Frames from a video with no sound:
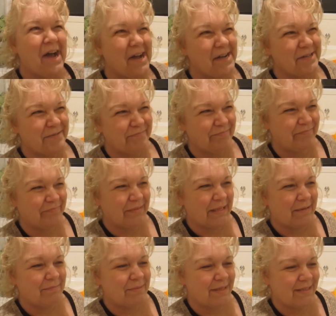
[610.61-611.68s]

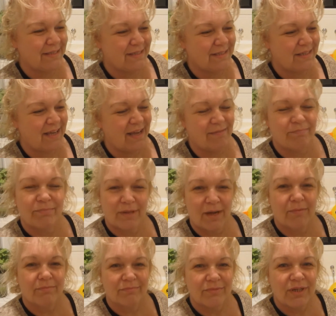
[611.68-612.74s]
But, yeah,
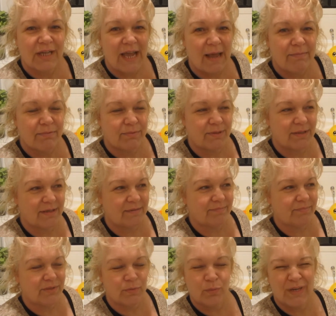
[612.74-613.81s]
I'm really happy with it.
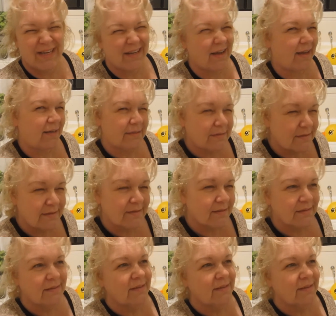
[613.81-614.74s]
Weird colours.